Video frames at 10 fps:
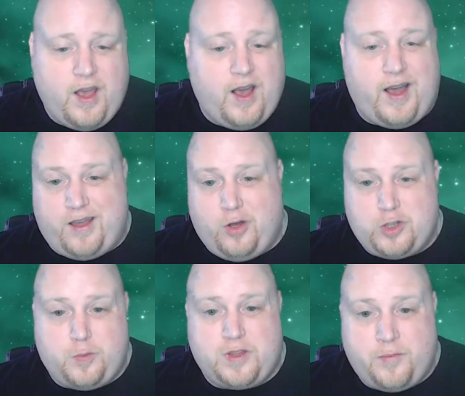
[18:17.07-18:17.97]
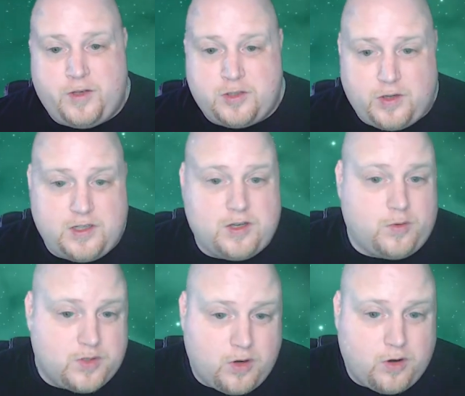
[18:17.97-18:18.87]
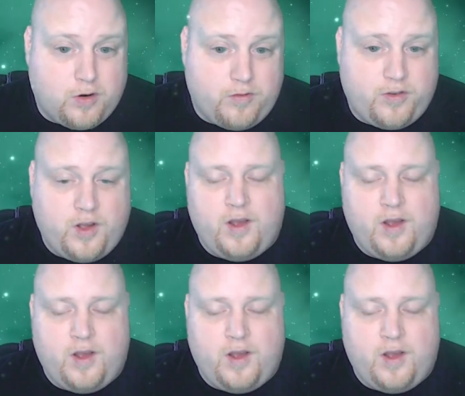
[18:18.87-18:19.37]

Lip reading: I can also put them in strategic reserve.